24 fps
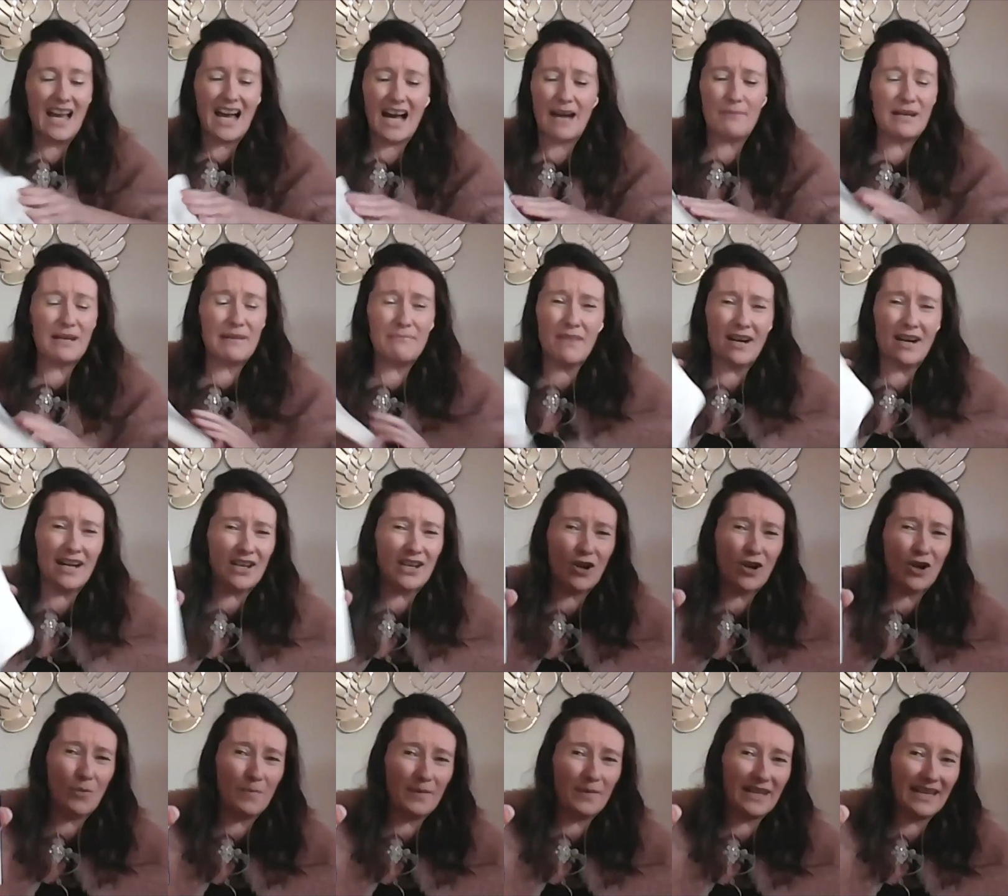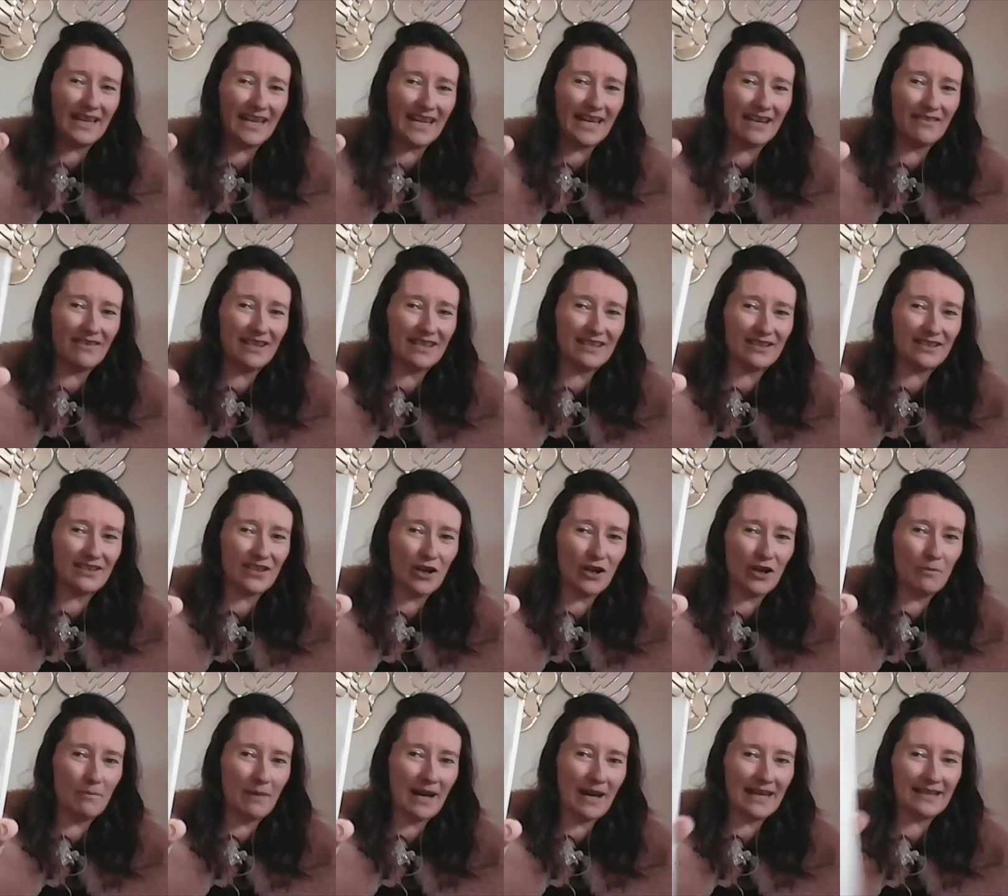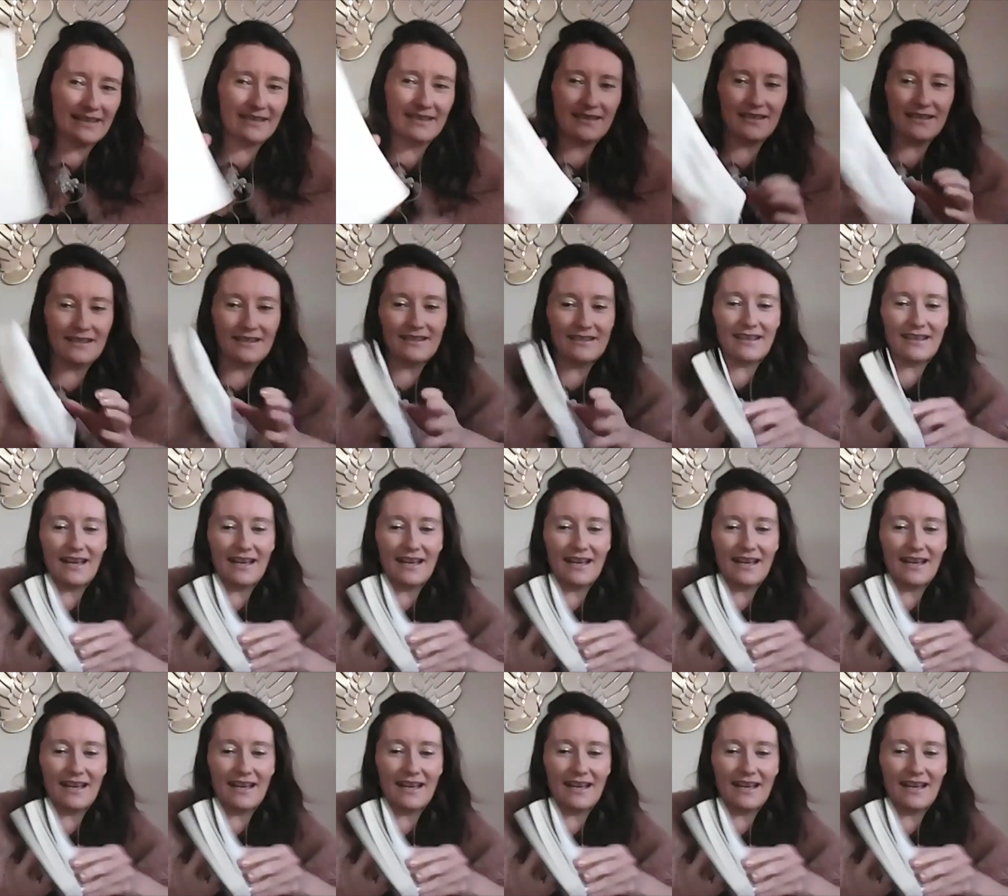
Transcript: I mean, my copy here is so battered.